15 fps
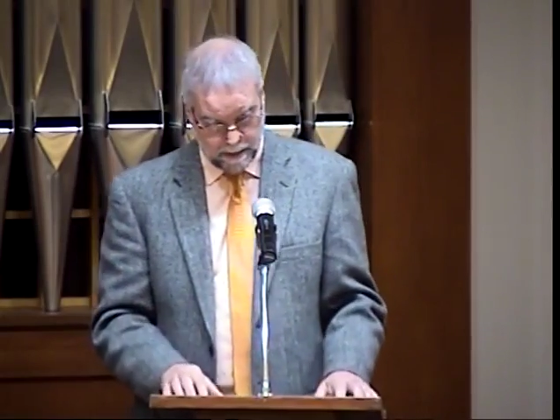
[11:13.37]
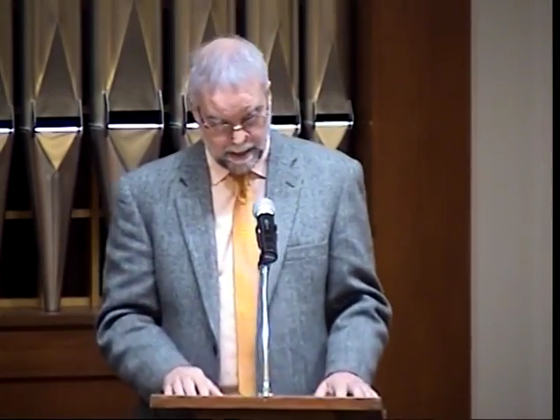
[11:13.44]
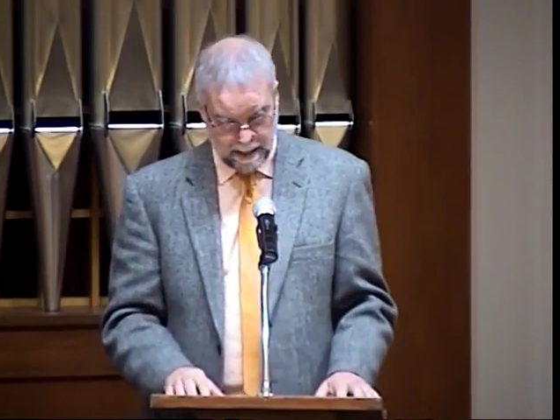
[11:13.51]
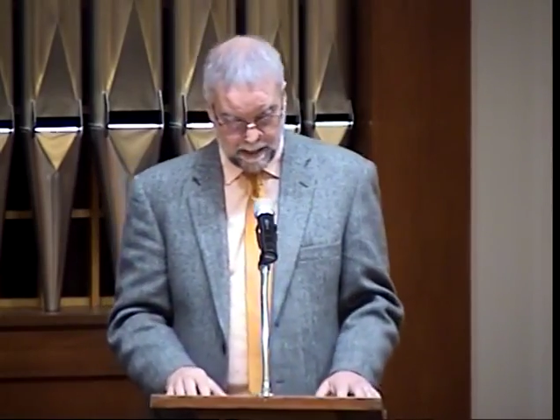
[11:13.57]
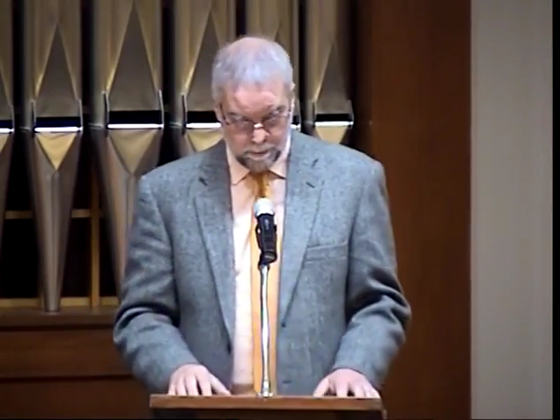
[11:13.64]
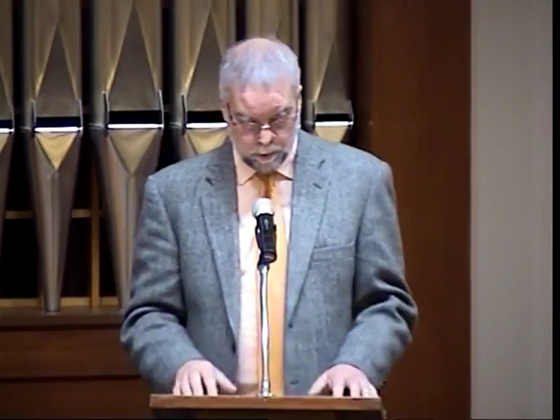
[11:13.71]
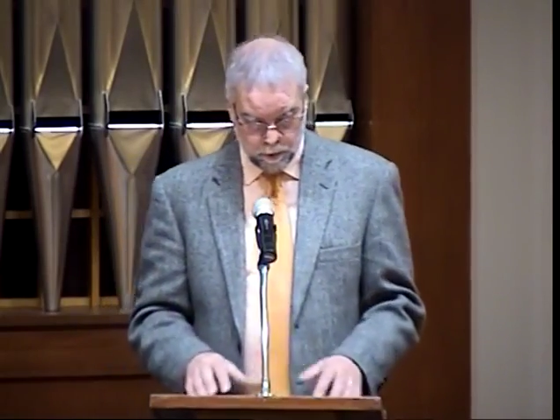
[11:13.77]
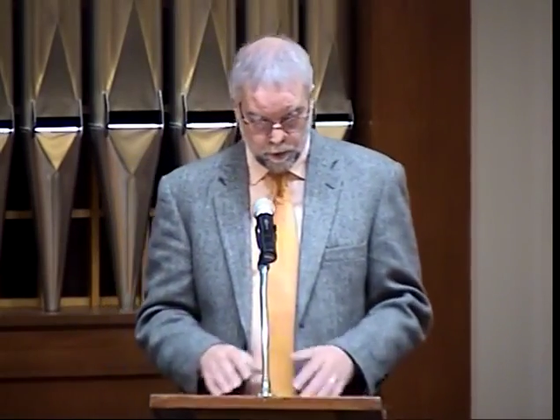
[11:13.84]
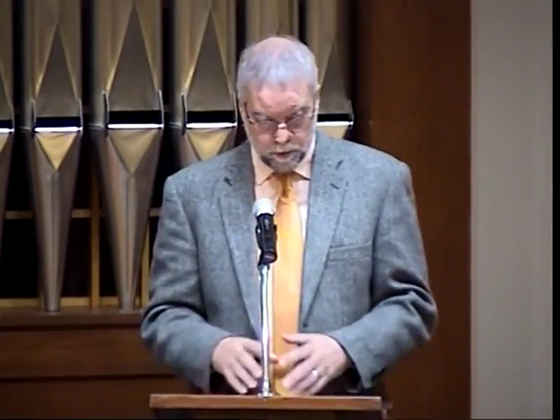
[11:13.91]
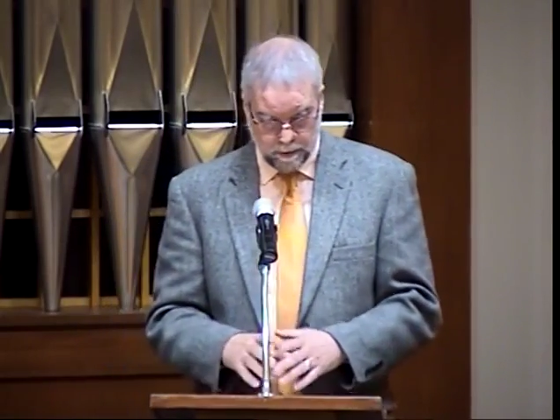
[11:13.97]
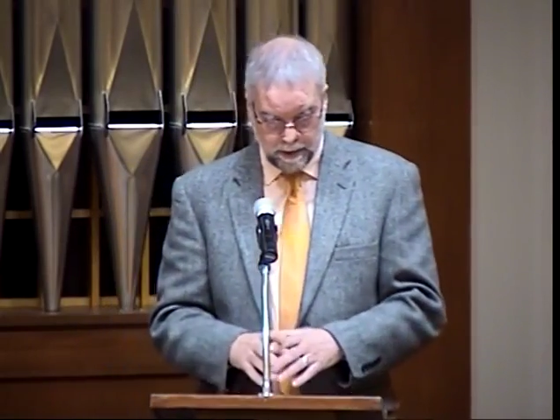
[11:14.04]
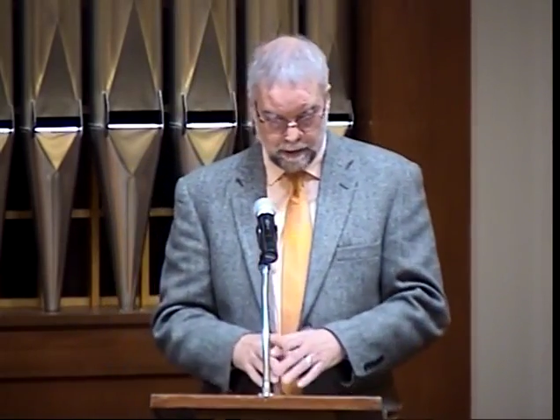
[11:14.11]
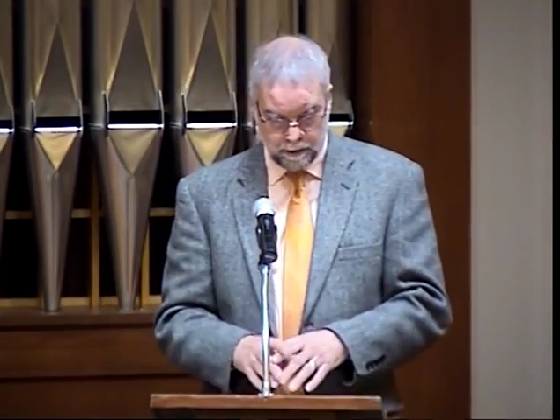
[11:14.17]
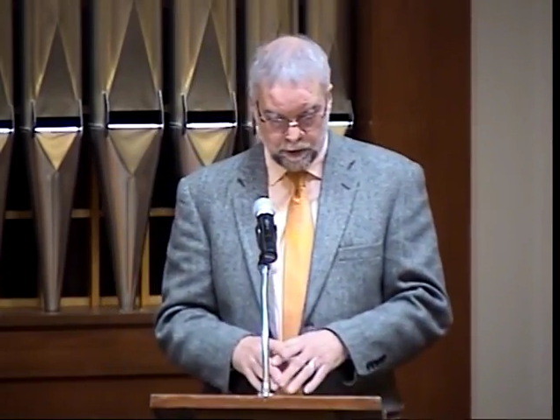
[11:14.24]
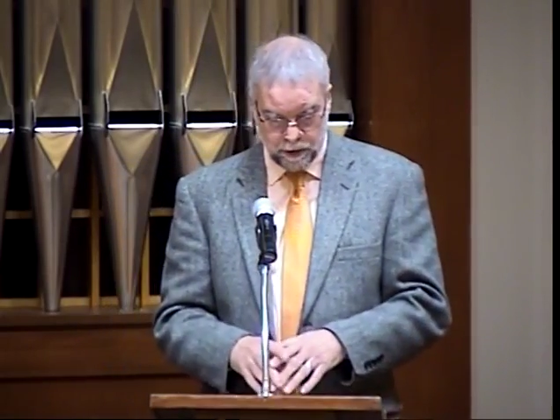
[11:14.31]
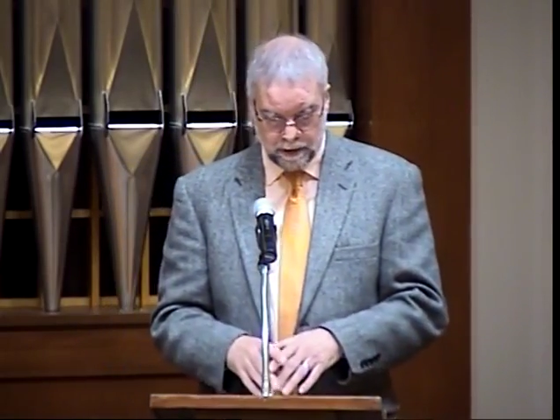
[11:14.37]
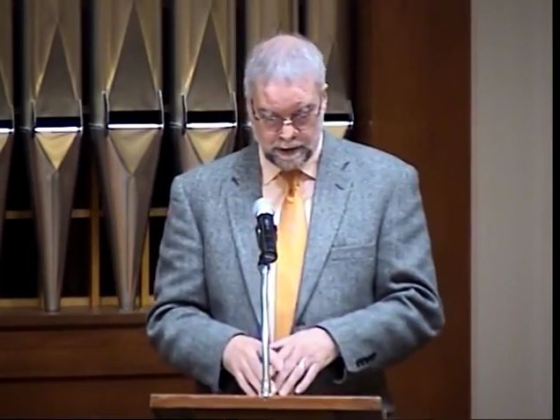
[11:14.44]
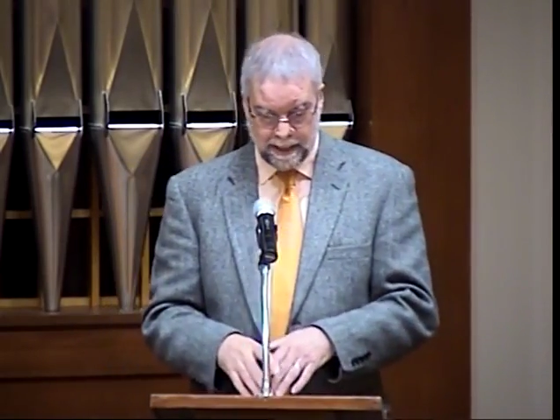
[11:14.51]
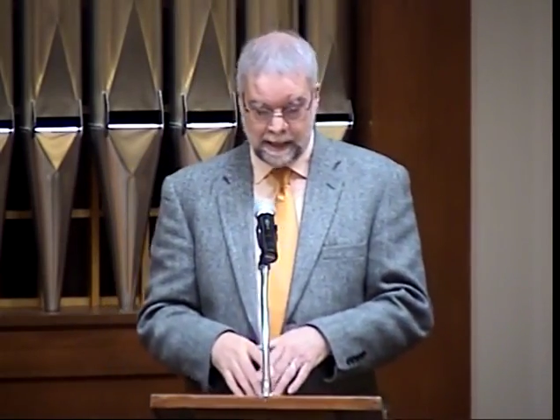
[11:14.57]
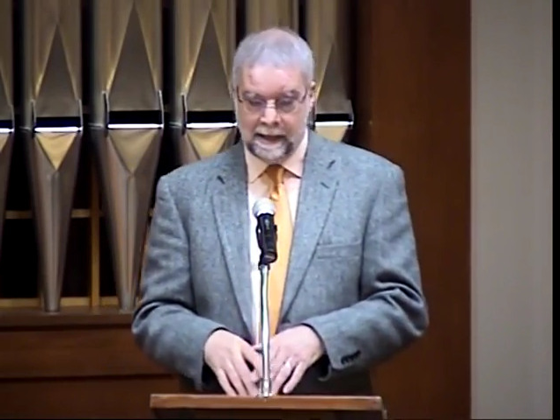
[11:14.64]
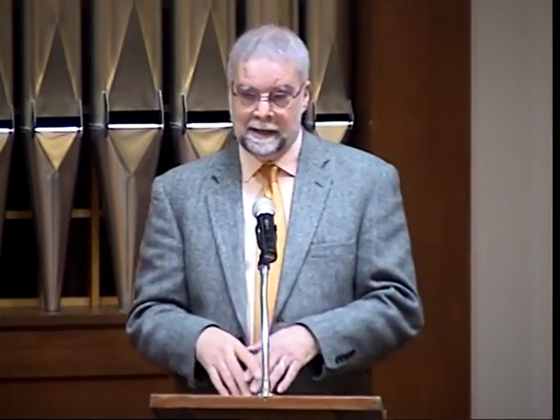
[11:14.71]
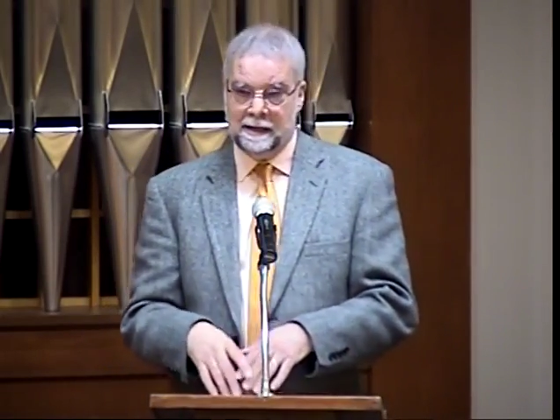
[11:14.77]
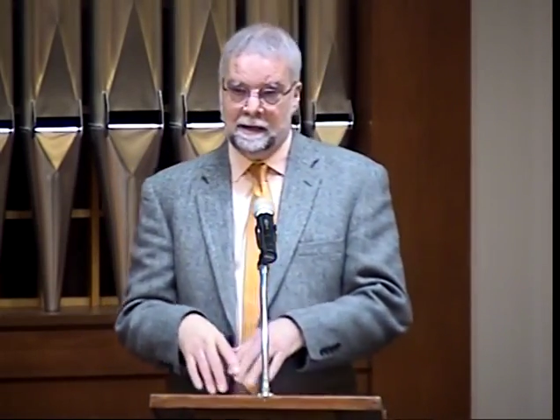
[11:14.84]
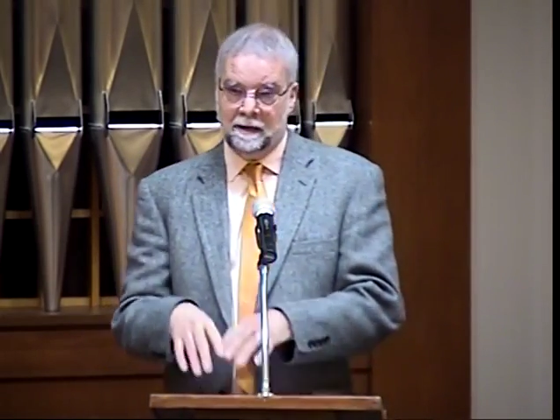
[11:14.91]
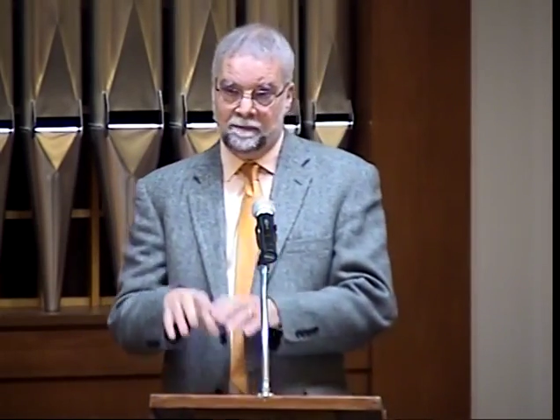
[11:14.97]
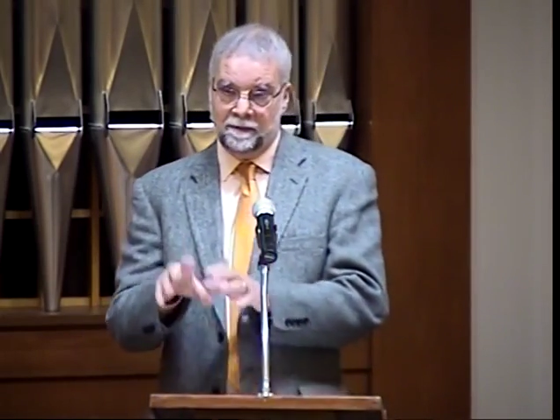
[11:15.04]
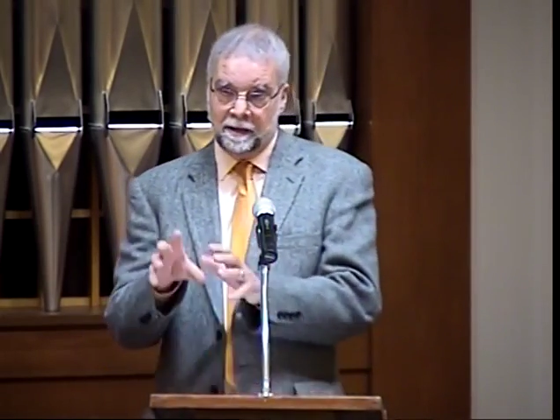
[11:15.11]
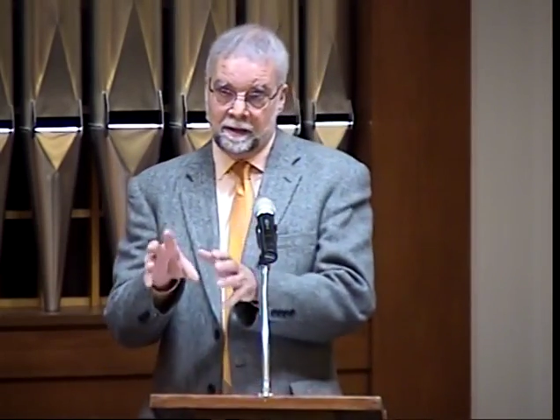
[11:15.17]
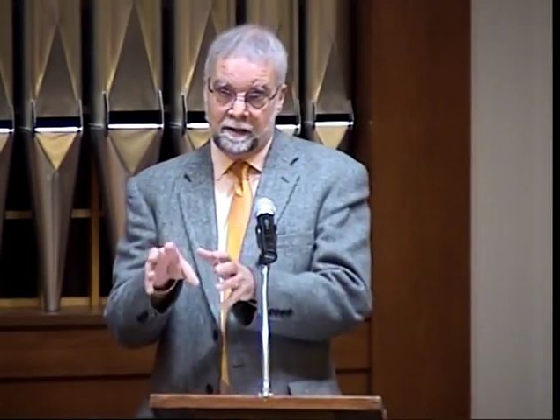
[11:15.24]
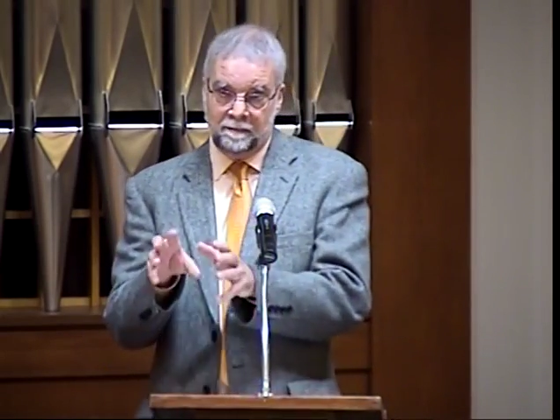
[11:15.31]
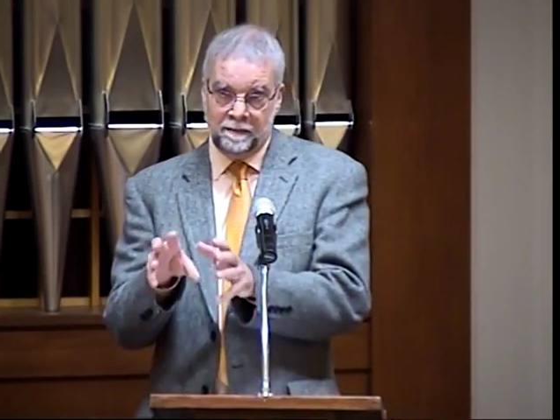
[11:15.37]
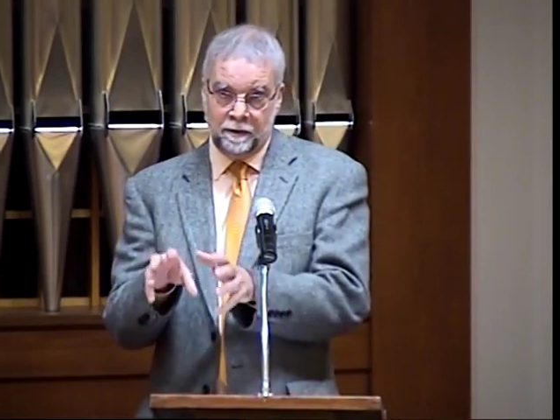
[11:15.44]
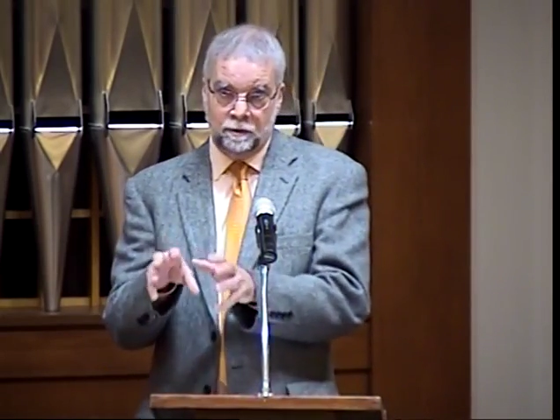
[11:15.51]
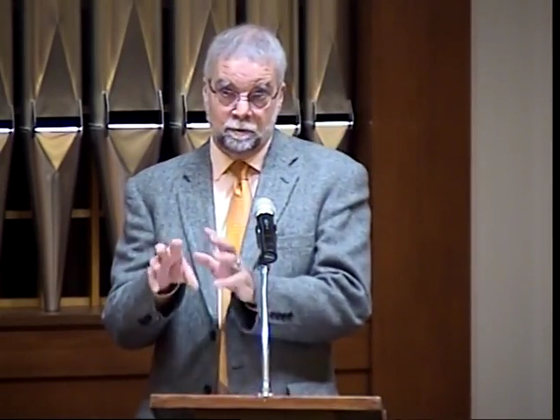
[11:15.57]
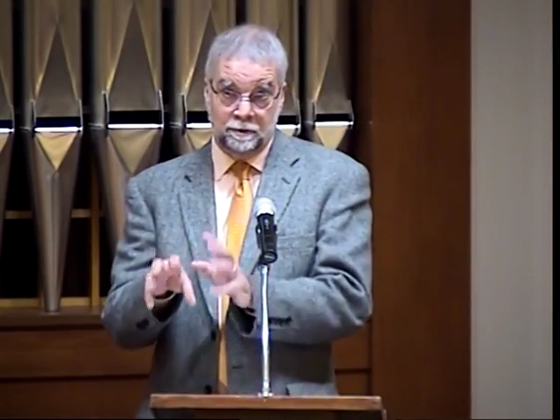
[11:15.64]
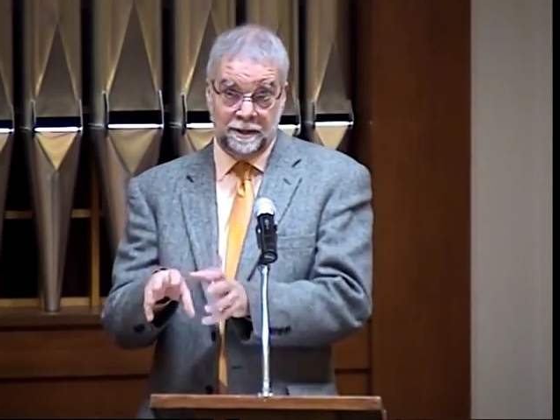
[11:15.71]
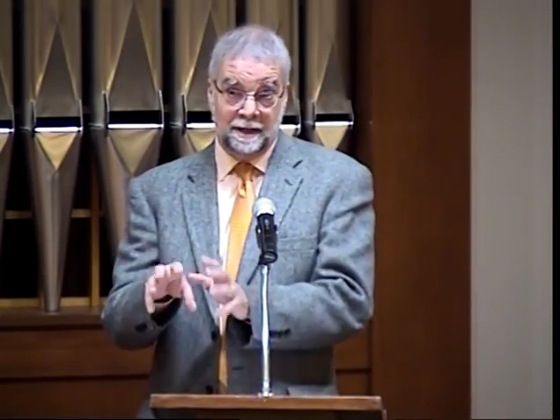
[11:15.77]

and emotional energy taking care of individuals